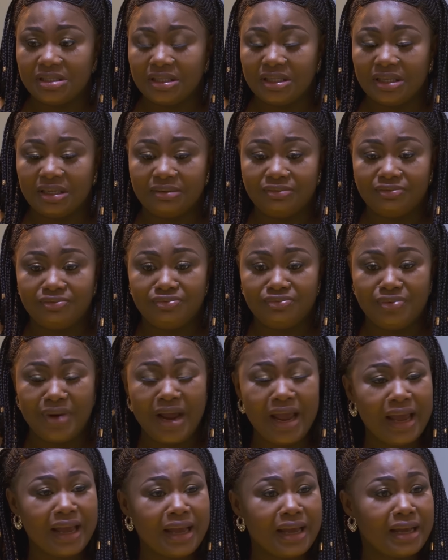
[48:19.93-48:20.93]
a
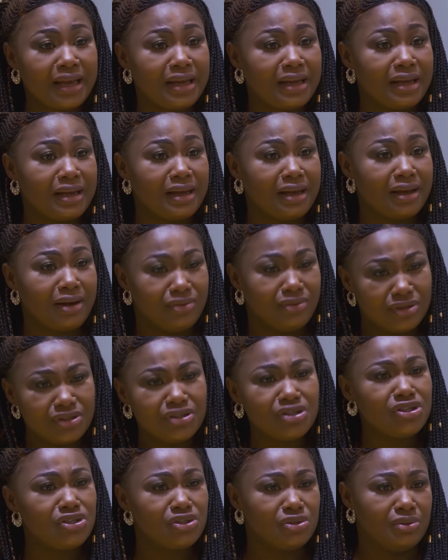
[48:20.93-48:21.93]
rare
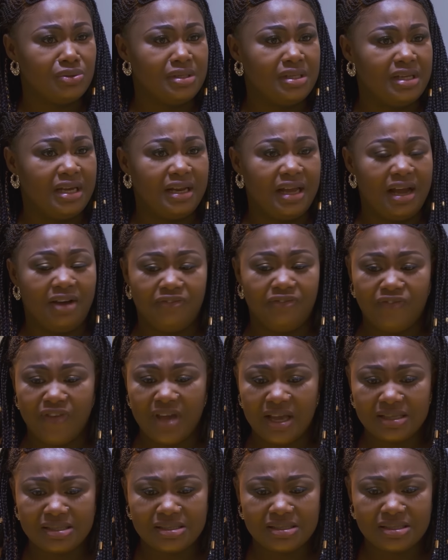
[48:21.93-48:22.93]
condition that
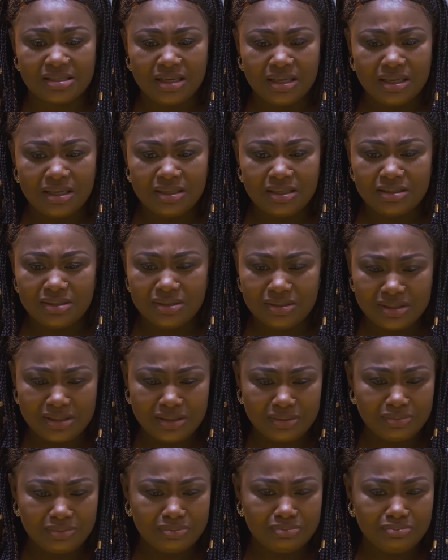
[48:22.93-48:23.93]
affects just
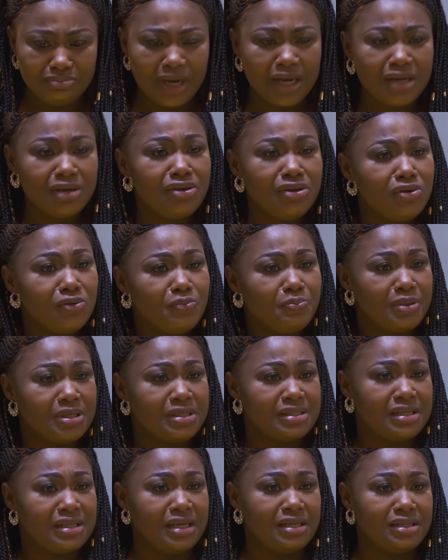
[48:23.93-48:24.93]
a minute
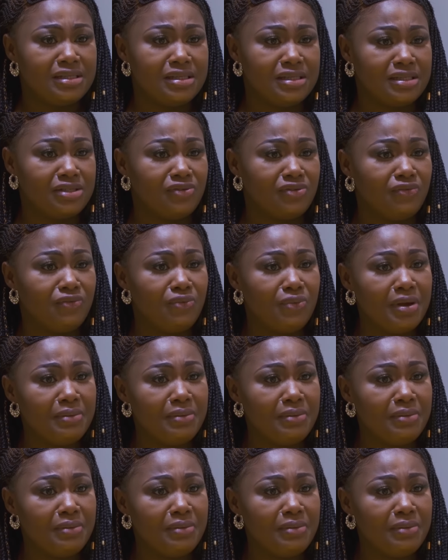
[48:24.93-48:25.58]
percentage of